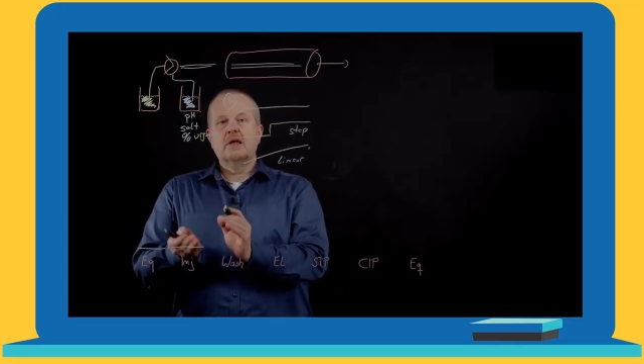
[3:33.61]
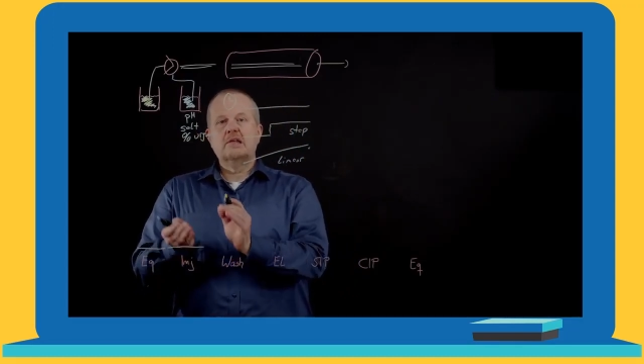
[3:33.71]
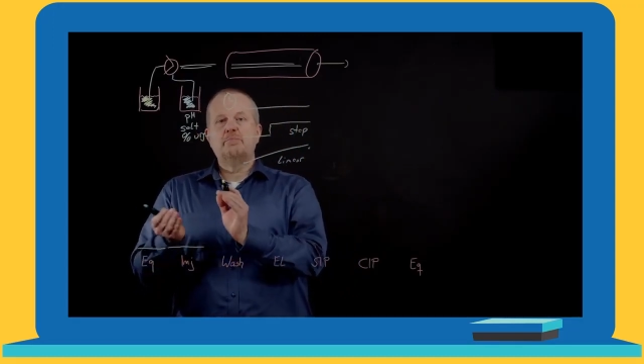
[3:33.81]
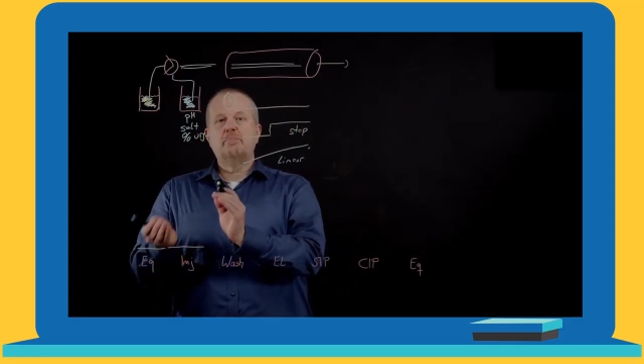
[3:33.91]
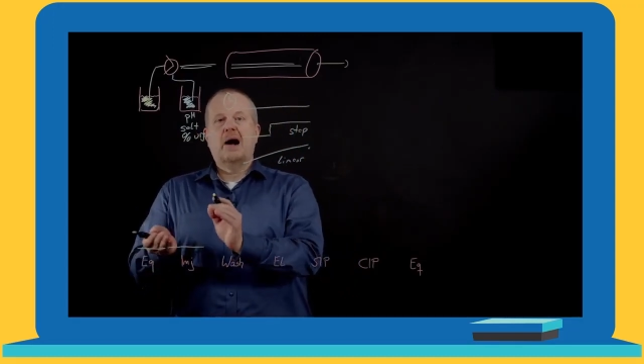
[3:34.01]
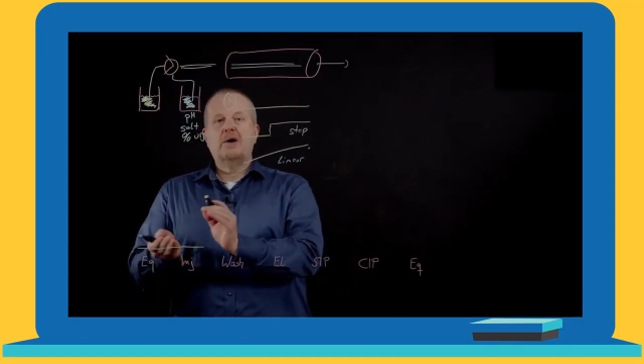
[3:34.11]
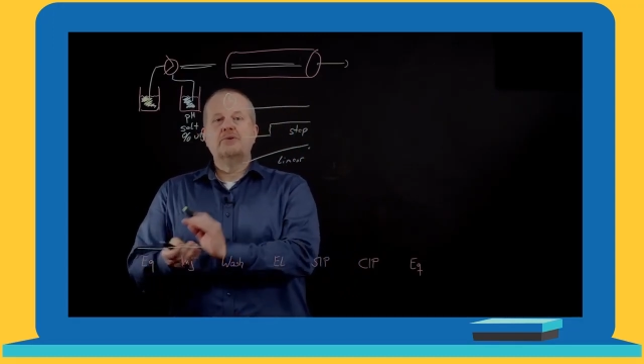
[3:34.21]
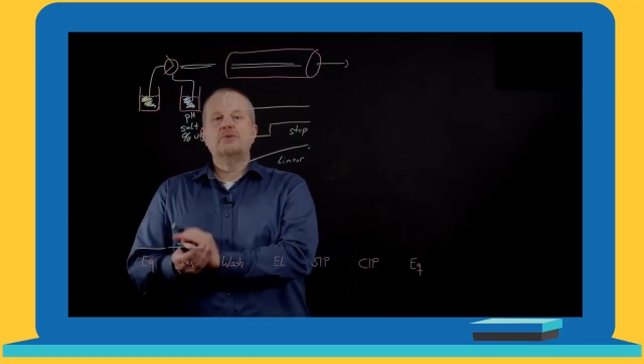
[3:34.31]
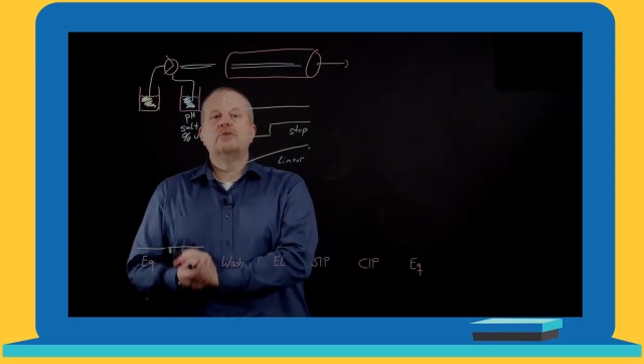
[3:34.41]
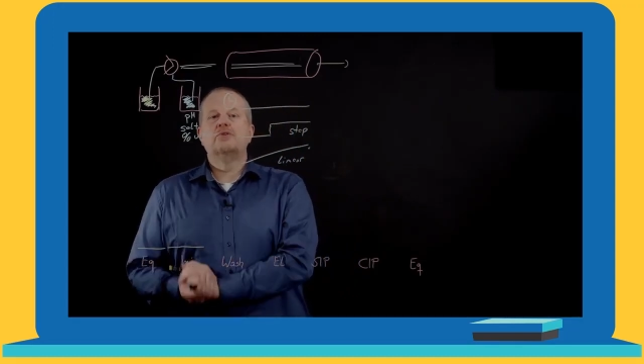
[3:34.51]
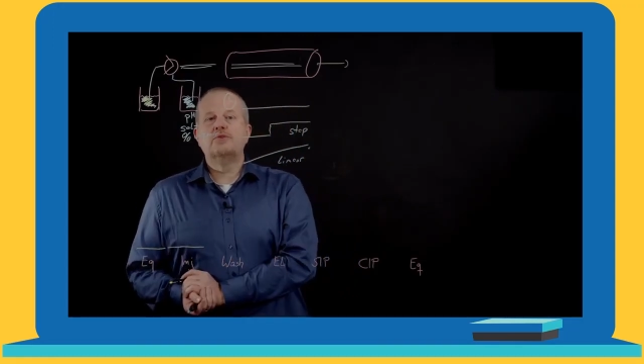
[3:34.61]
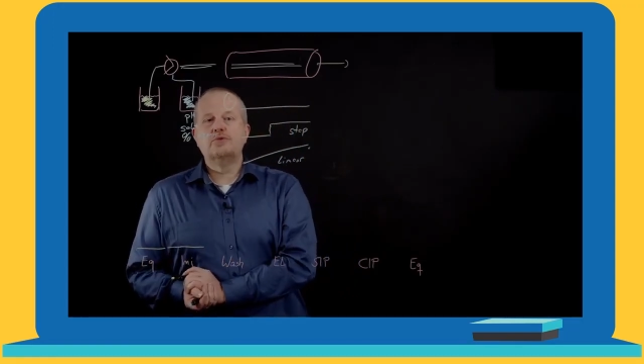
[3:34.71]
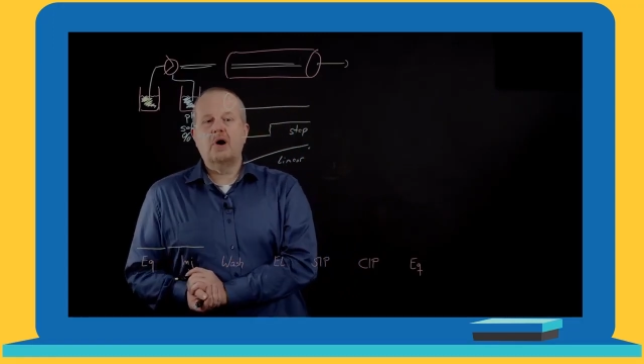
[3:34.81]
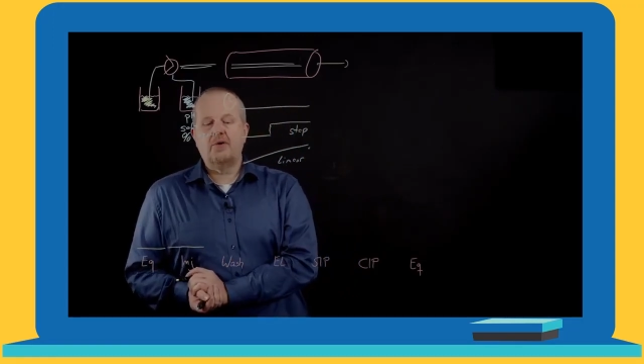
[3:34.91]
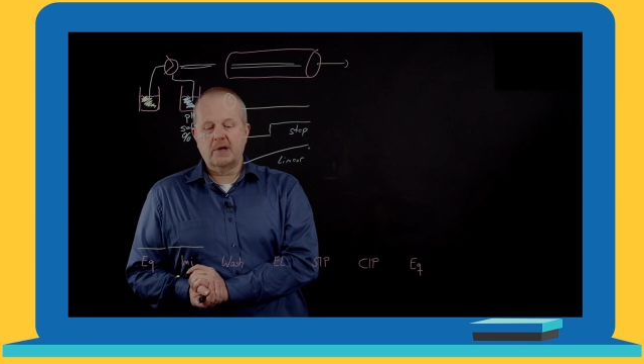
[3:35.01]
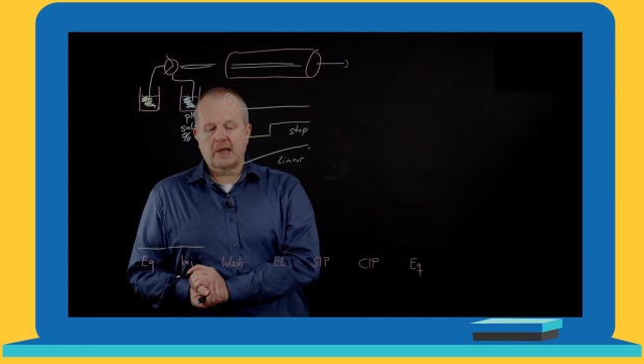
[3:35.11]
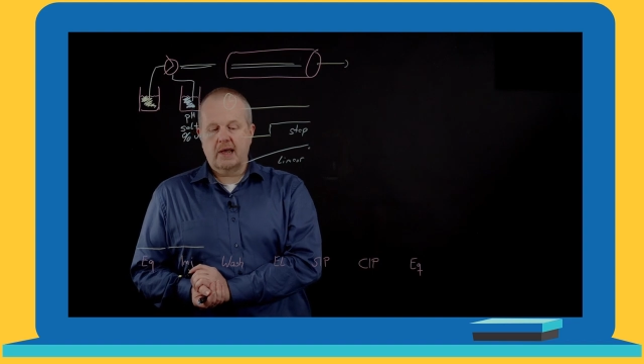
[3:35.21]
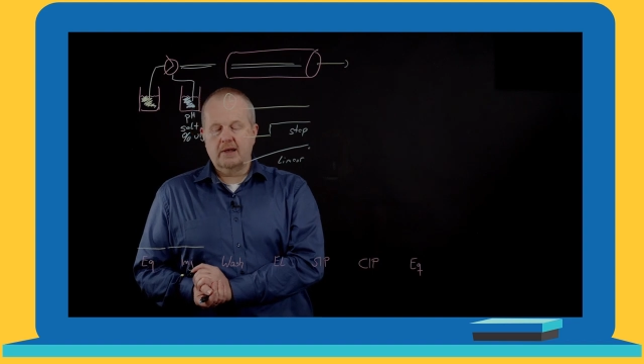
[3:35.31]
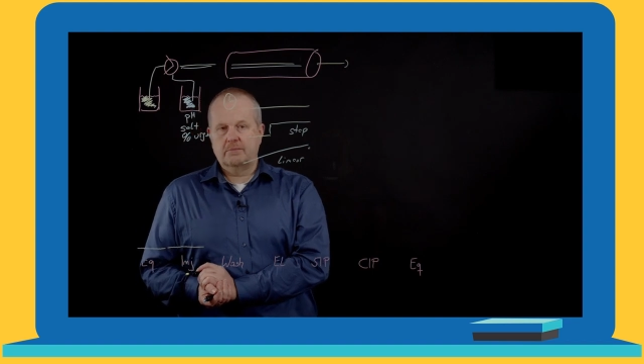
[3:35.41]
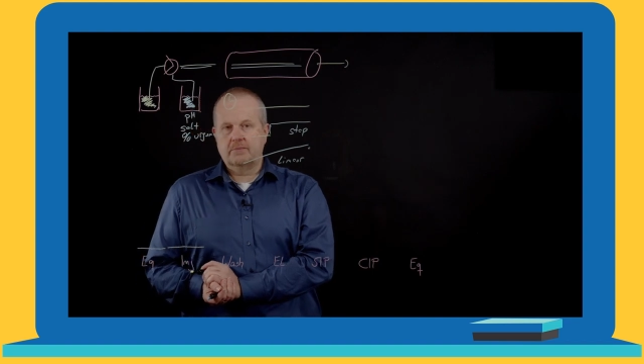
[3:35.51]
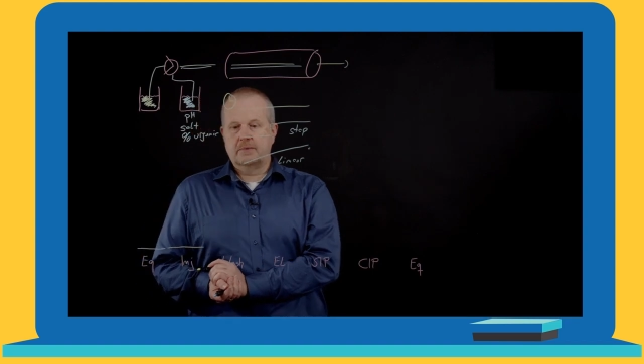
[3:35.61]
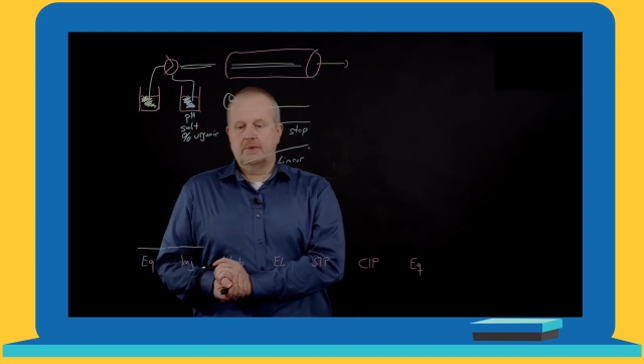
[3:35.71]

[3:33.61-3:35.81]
is bound to our column.